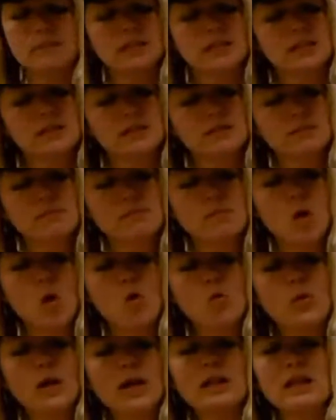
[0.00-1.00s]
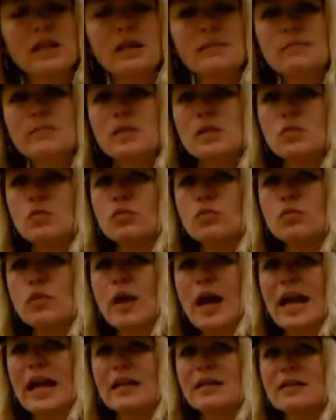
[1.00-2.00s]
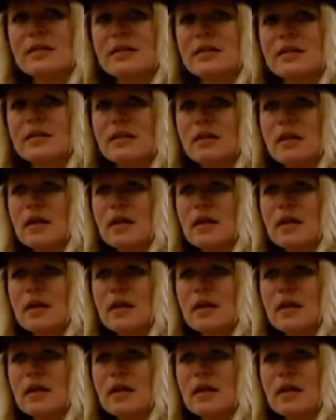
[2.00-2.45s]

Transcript: does Mo Willems write